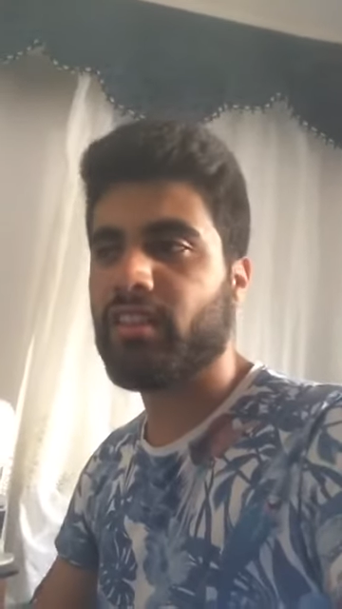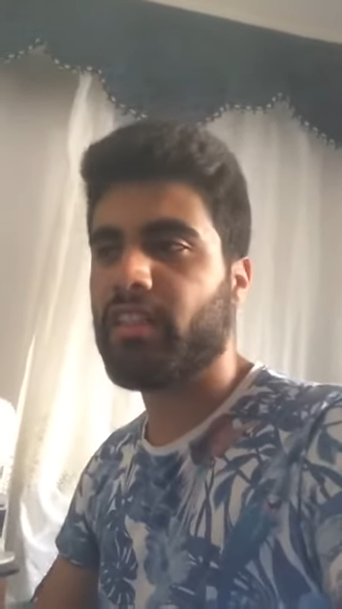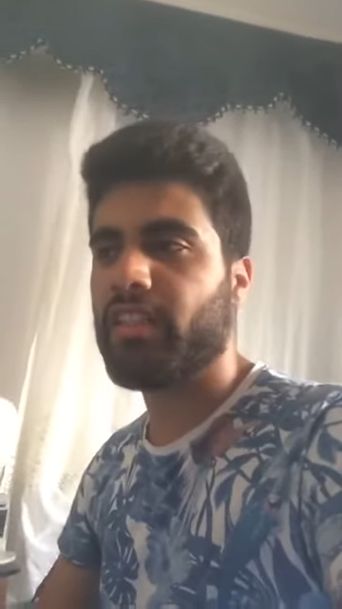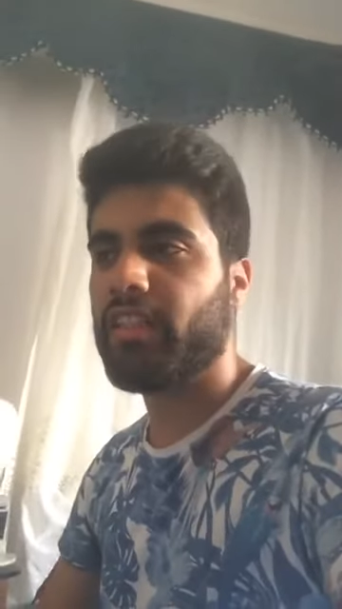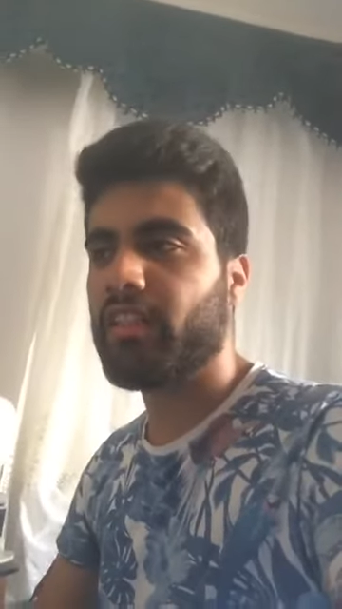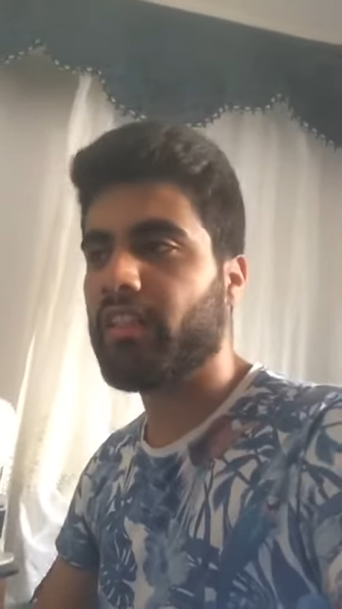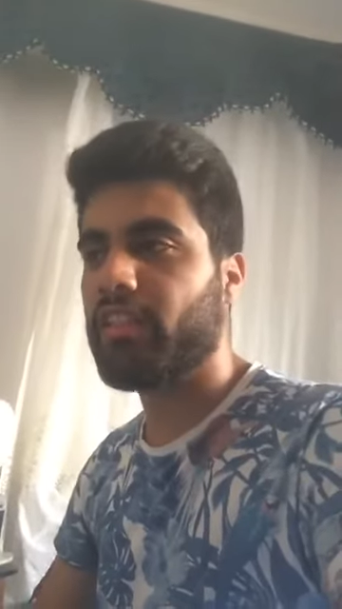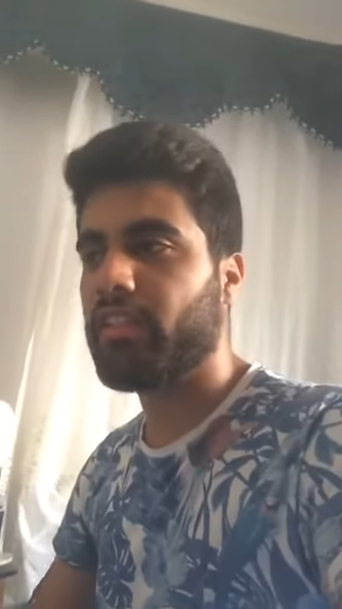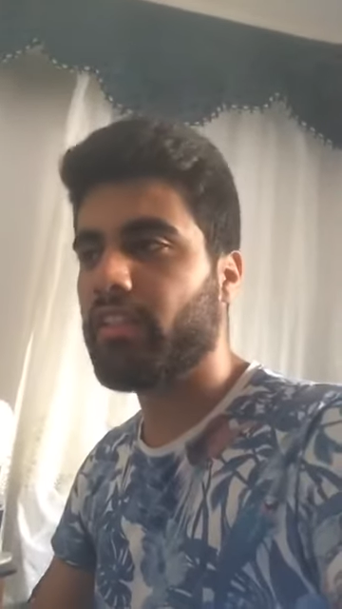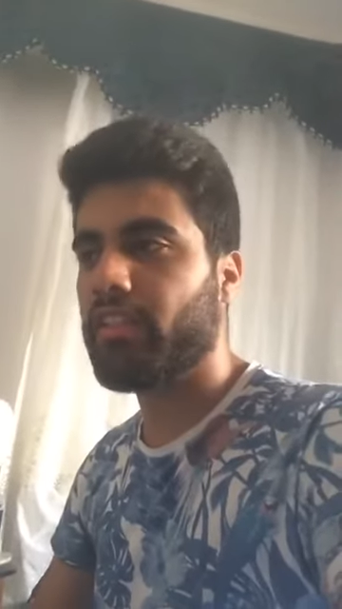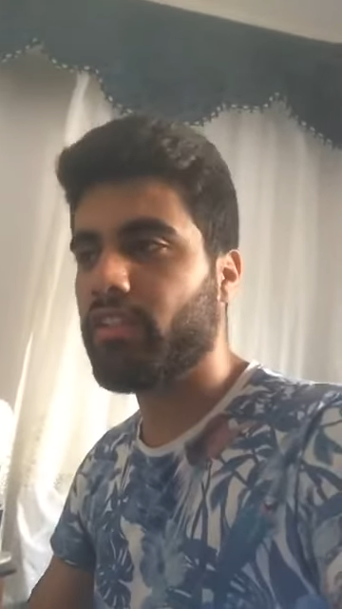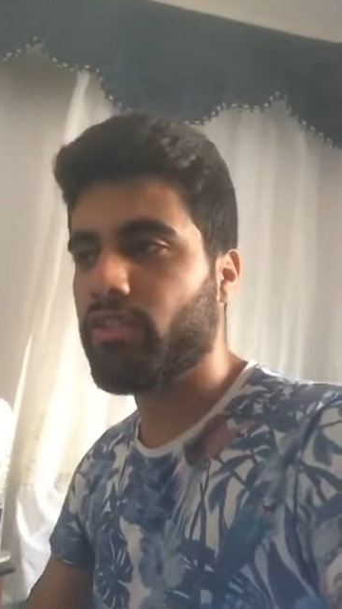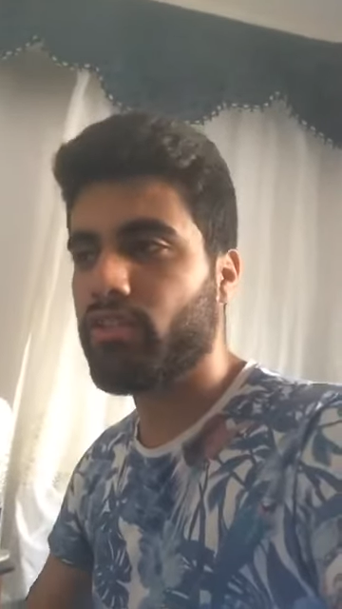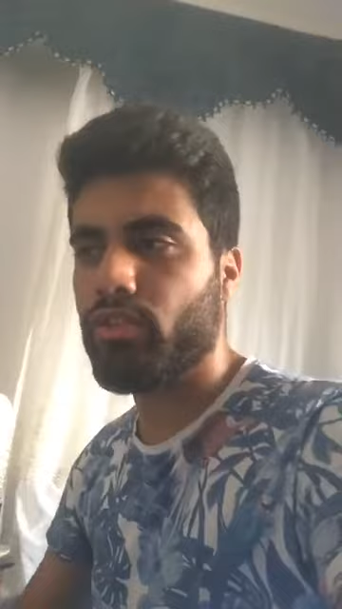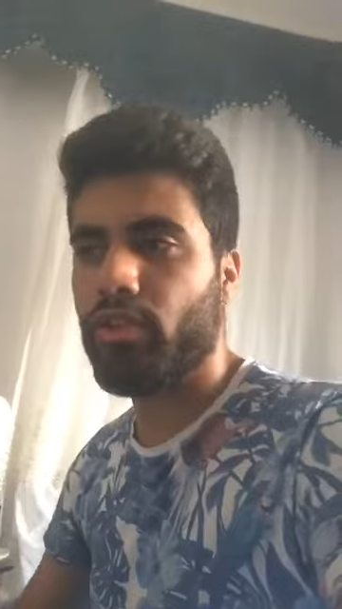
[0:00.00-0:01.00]

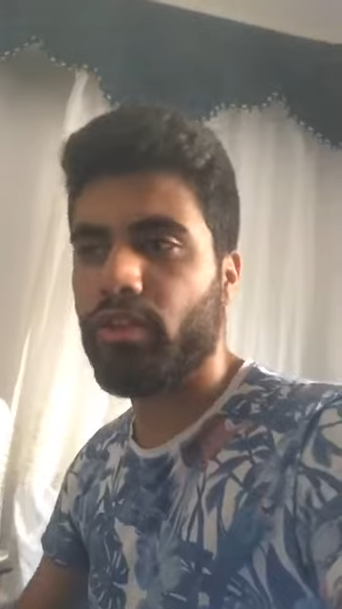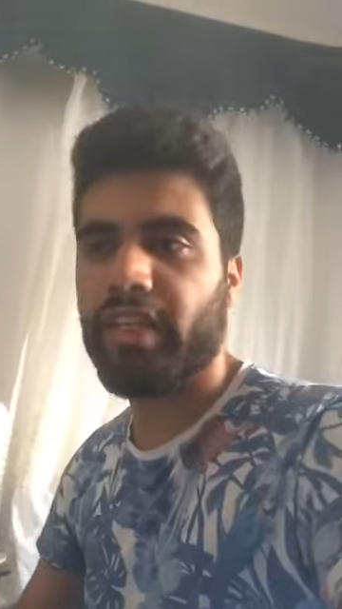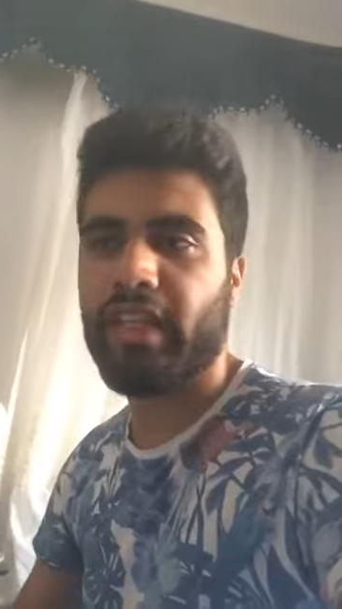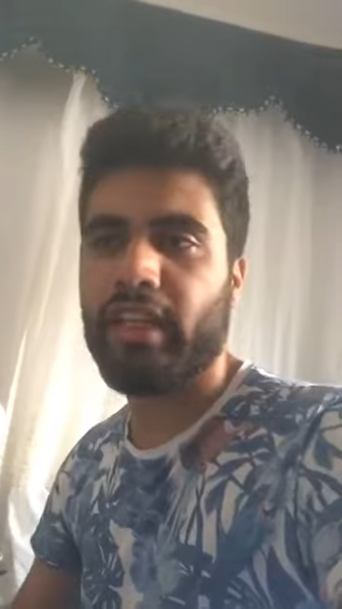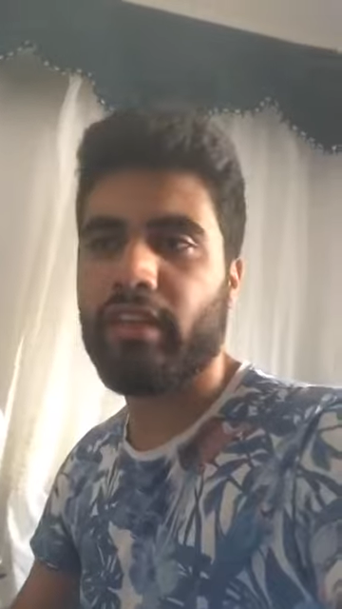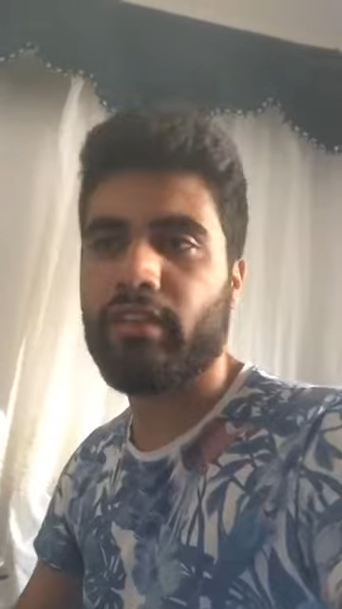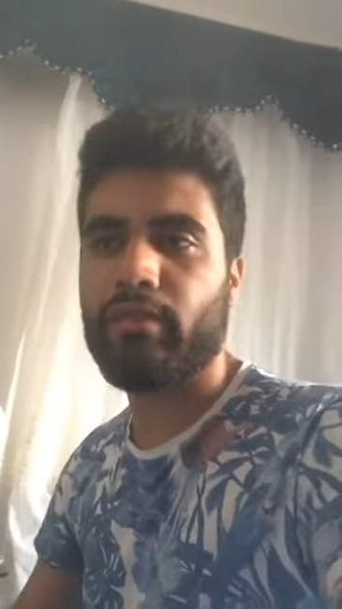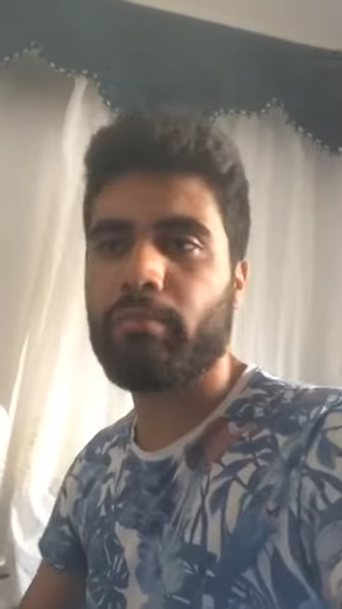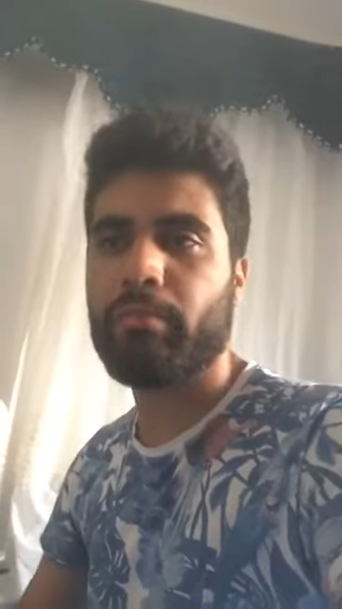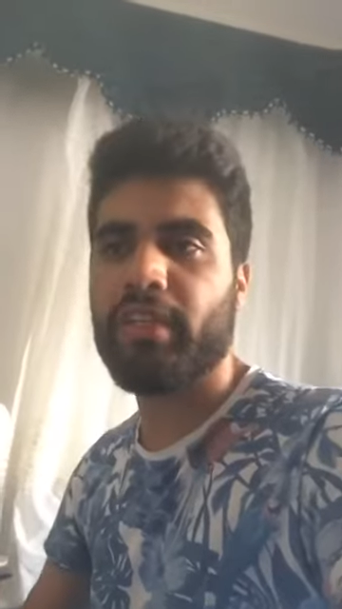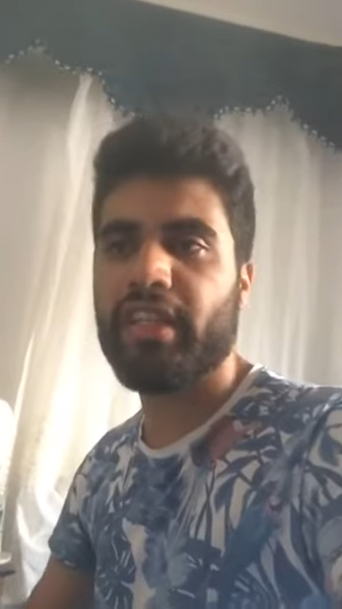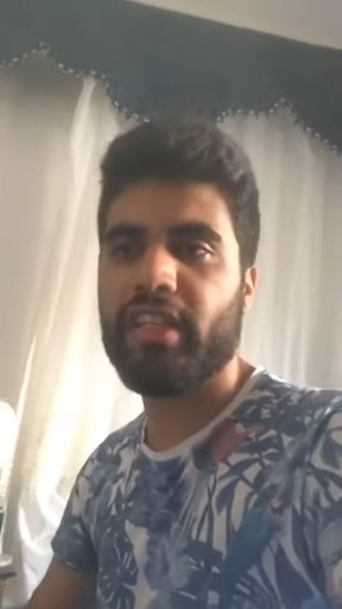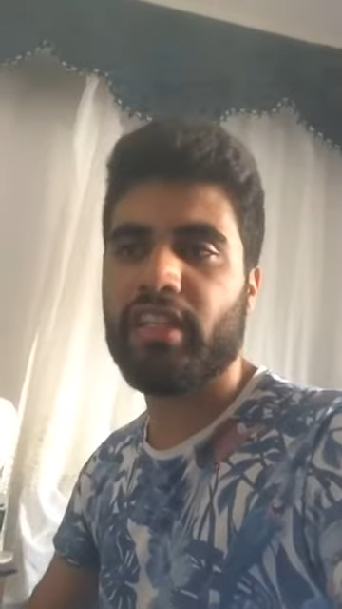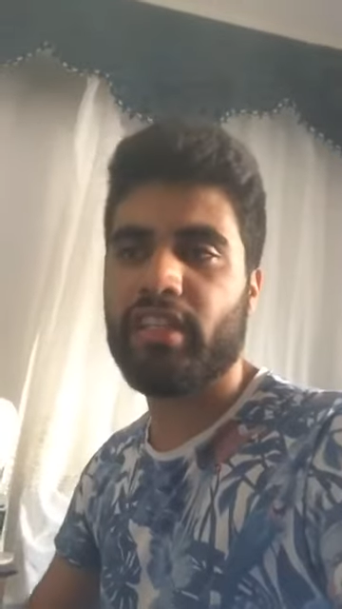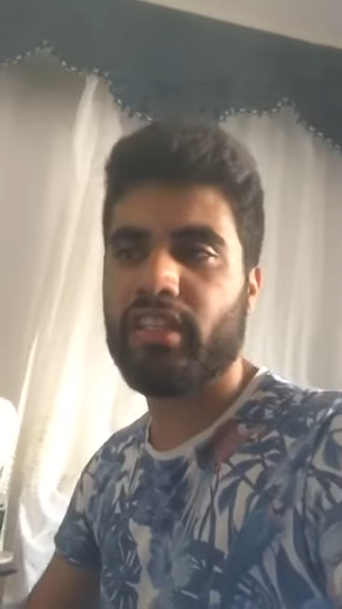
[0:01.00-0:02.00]
enjoying the
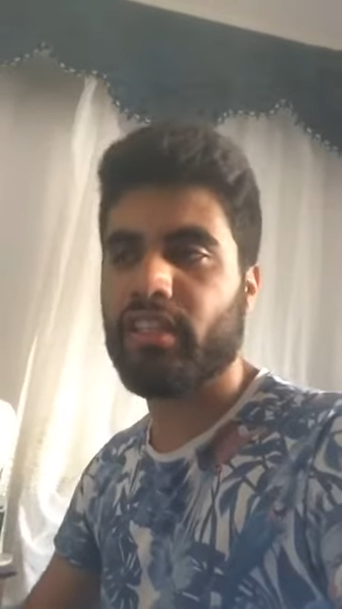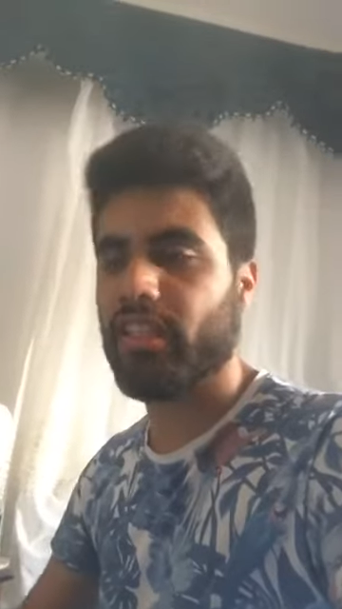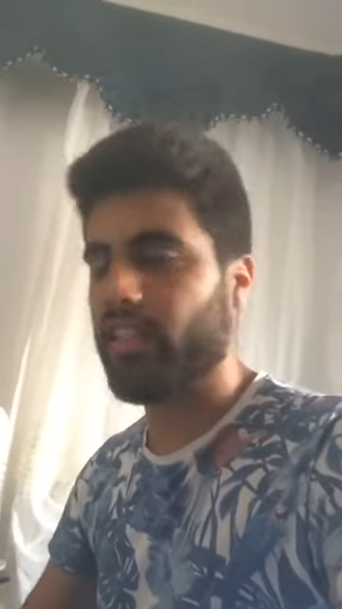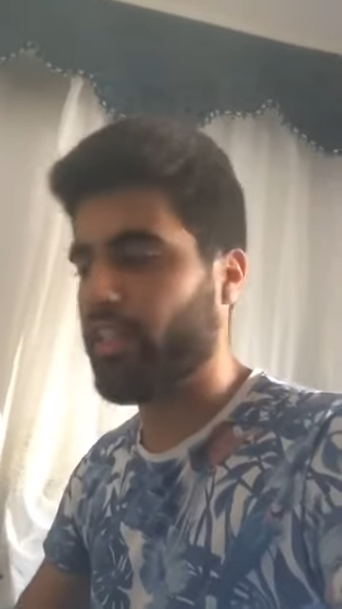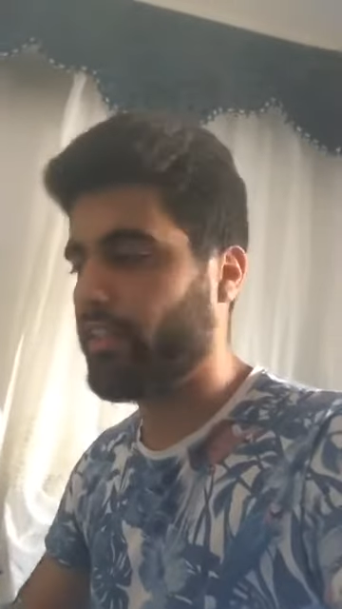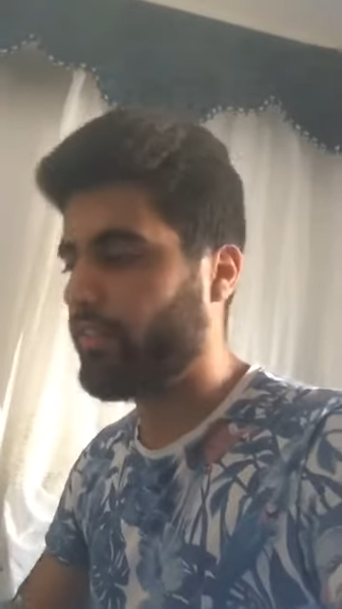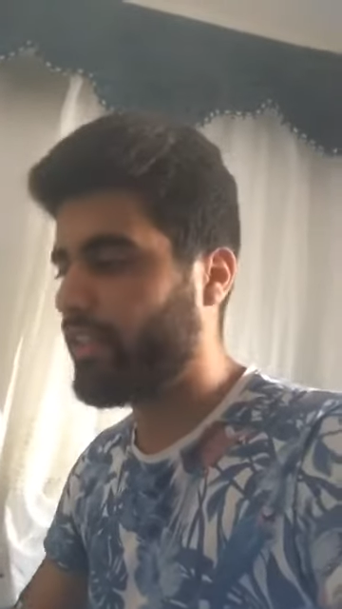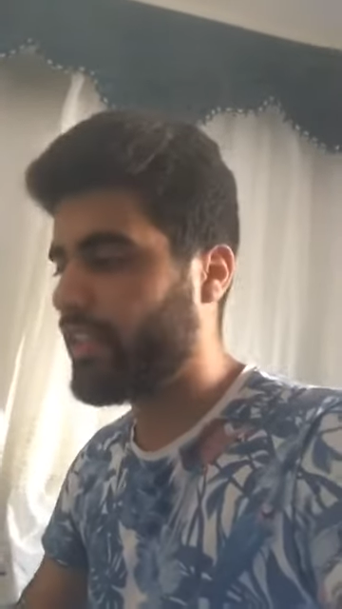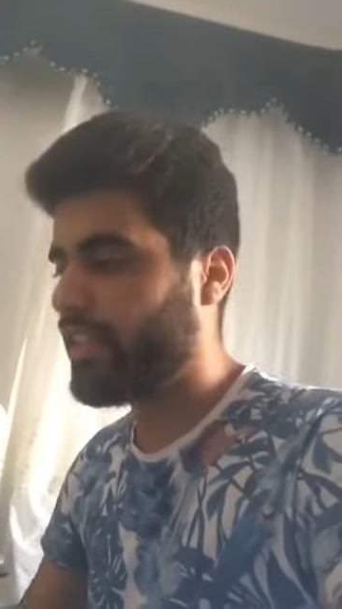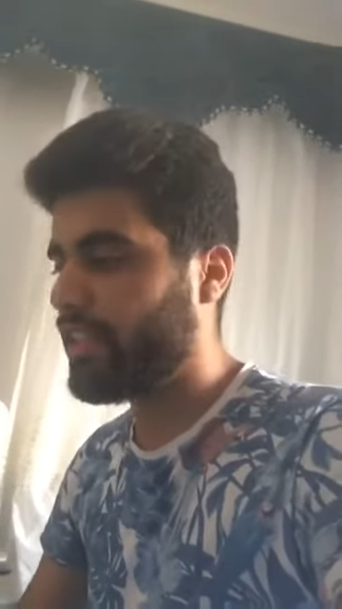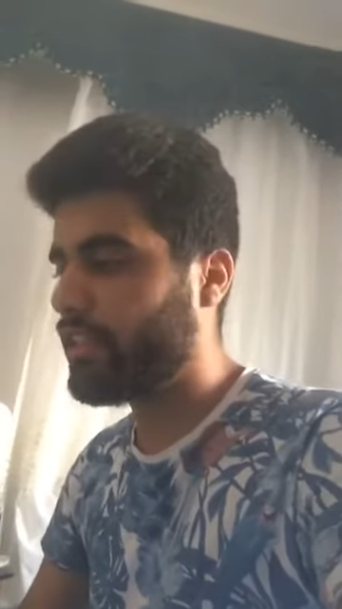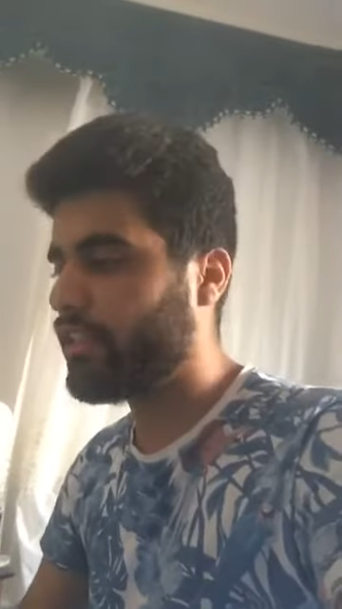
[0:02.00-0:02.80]
beach and everything.